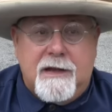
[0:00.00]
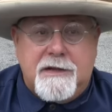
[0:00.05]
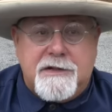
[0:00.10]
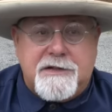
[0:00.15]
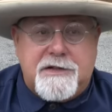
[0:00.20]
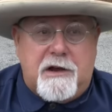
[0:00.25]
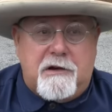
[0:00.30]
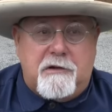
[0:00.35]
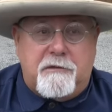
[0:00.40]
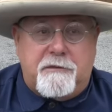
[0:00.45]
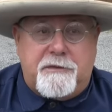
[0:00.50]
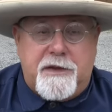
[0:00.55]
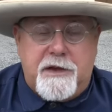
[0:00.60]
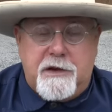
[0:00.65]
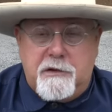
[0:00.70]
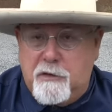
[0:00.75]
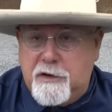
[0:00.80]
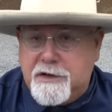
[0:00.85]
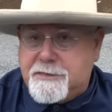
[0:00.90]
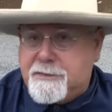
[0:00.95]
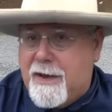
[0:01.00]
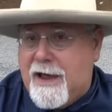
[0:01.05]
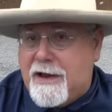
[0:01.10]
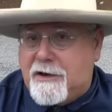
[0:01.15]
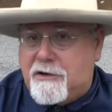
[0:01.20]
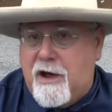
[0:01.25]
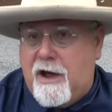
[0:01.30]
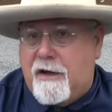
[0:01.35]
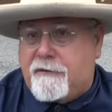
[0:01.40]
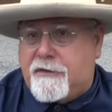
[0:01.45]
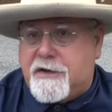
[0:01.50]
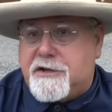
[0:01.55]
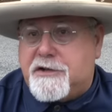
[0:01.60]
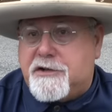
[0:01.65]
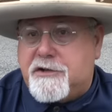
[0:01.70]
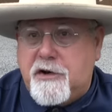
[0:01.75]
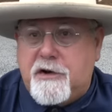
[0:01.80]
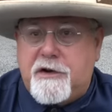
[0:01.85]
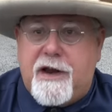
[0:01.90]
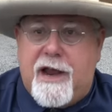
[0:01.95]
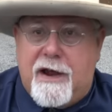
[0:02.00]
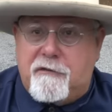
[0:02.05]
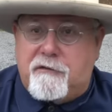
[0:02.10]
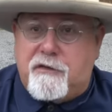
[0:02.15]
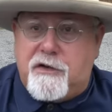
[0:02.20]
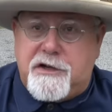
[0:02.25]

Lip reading: So the U.S. Patent Office should have